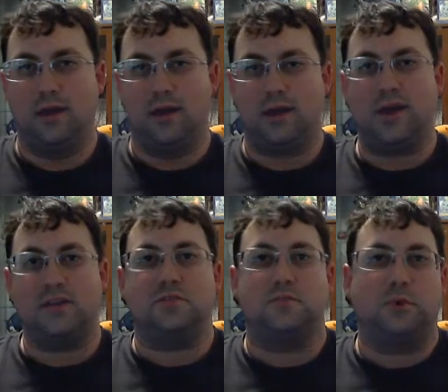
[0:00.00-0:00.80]
Hey
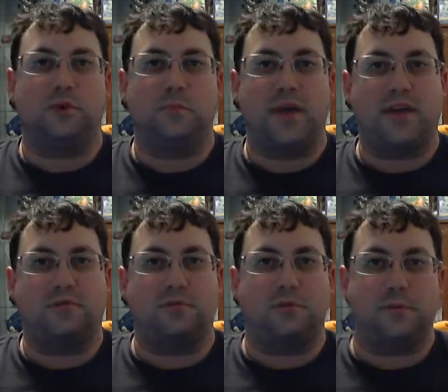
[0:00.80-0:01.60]
guys, welcome back
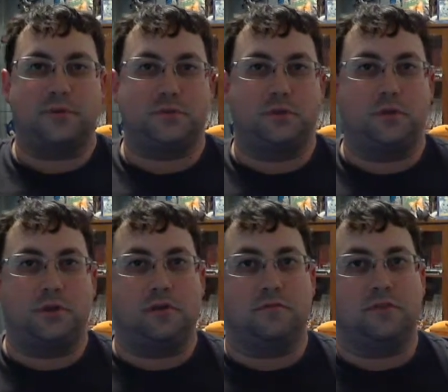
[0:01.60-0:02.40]
to another episode
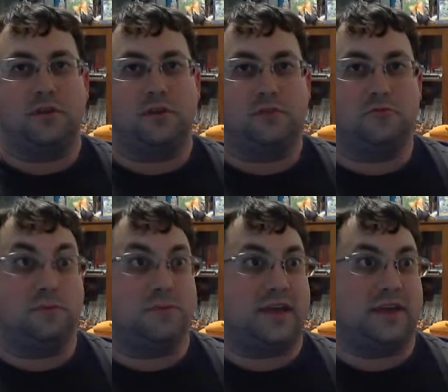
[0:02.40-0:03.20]
of the
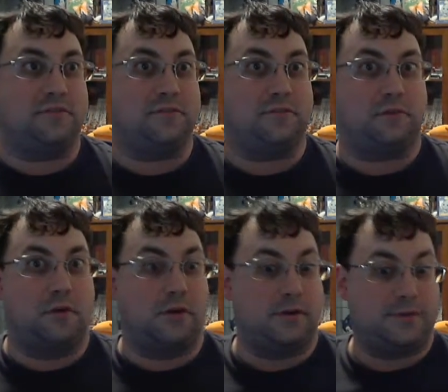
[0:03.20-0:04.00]
Dreamcast
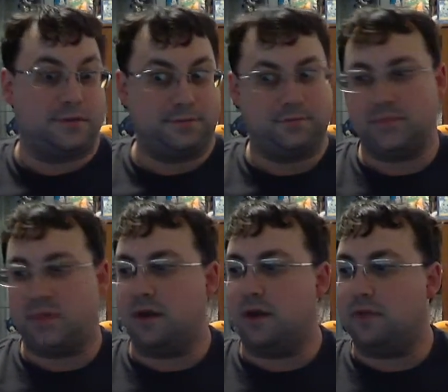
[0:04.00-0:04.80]
Hunt.
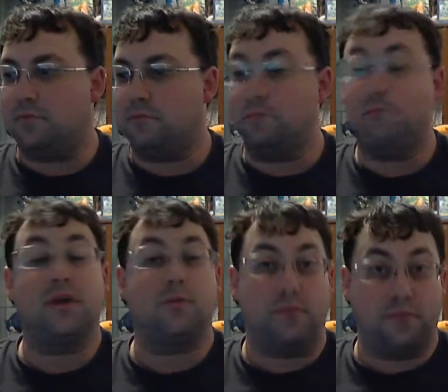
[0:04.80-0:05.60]
Uh,
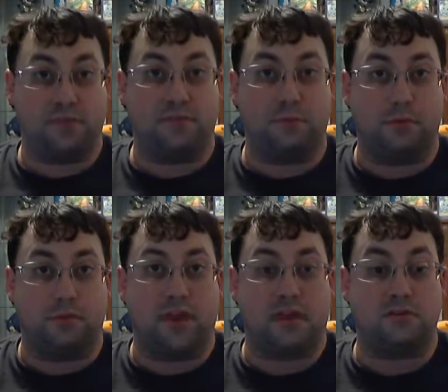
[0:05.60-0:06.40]
big month this
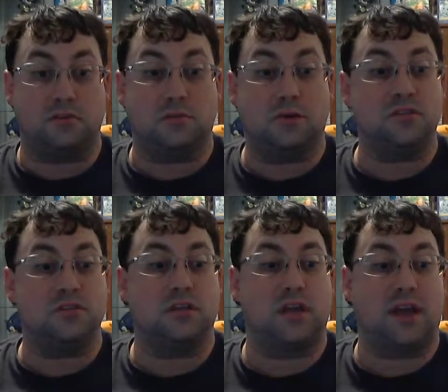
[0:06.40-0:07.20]
month, actually.
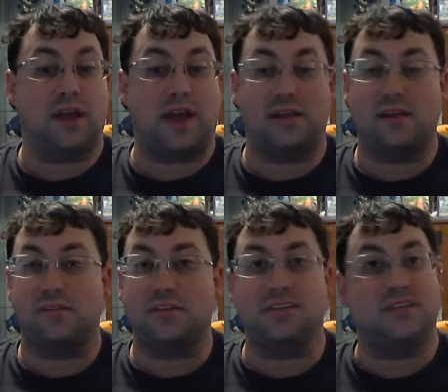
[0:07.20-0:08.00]
Surprisingly, I got a lot
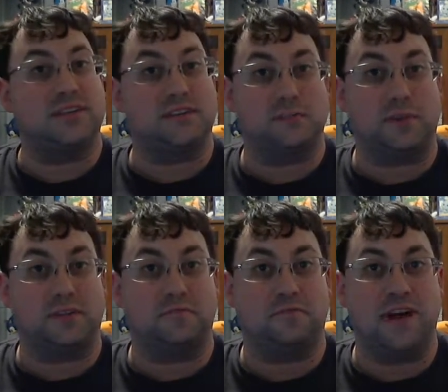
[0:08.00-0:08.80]
of things I didn't
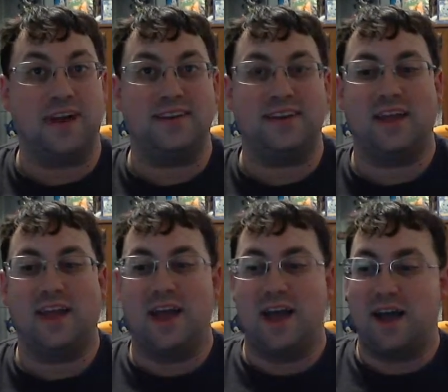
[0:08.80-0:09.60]
expect to find,
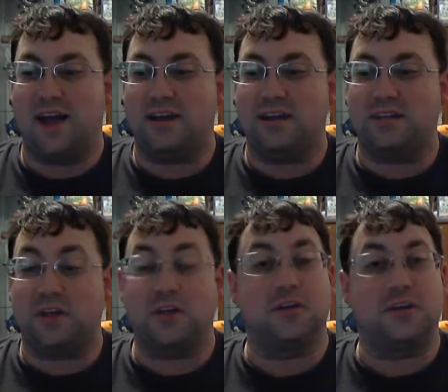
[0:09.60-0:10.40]
and a
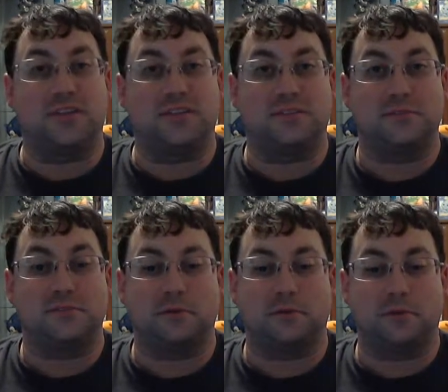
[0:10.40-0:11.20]
lot of goodies.
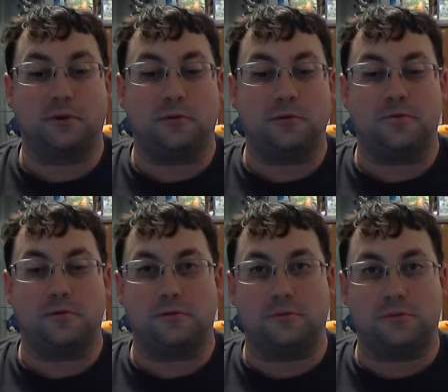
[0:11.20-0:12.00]
So you're in for
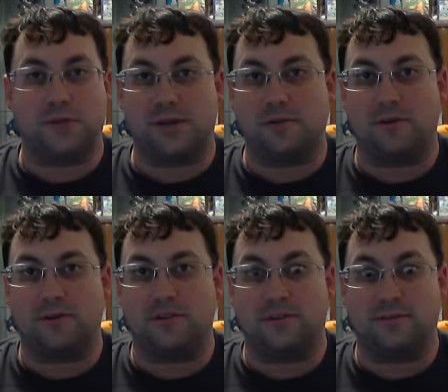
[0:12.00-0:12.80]
a little treat here
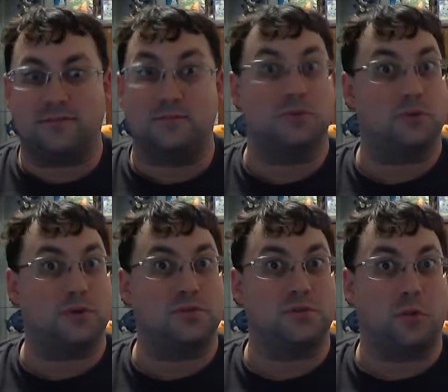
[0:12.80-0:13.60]
and, and some
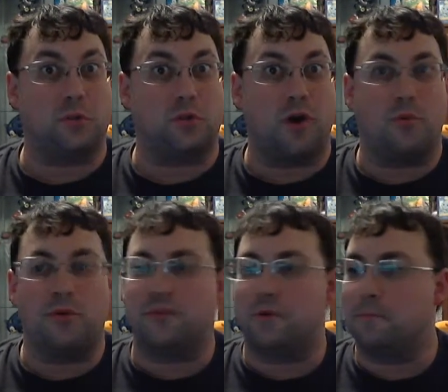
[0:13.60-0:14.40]
stories to go along
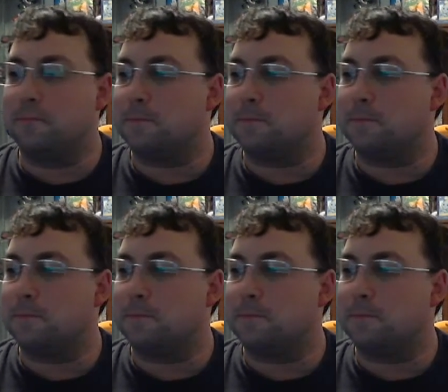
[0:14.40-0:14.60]
with them.